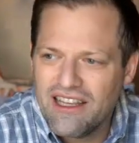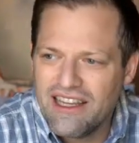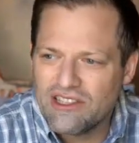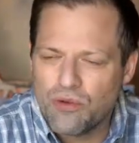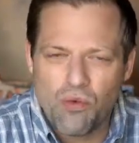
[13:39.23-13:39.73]

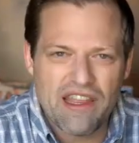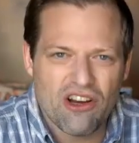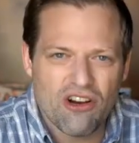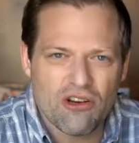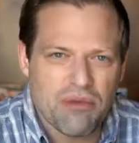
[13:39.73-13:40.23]
It's
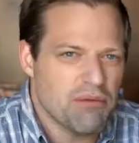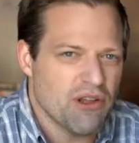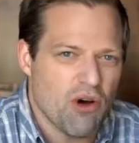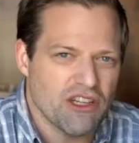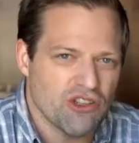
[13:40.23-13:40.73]
weird. People
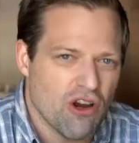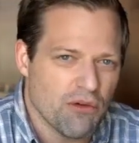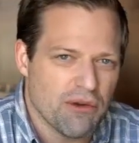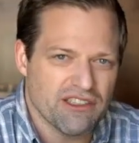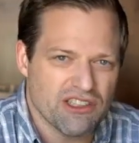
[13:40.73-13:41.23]
don't want you
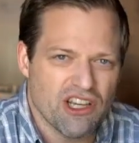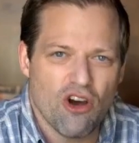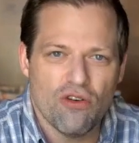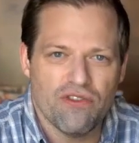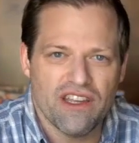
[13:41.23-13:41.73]
over because of
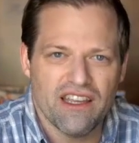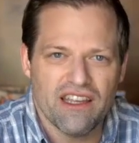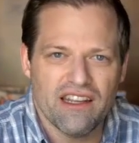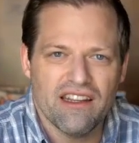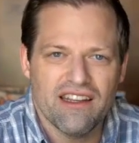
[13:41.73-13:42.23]

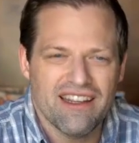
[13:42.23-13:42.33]
COVID.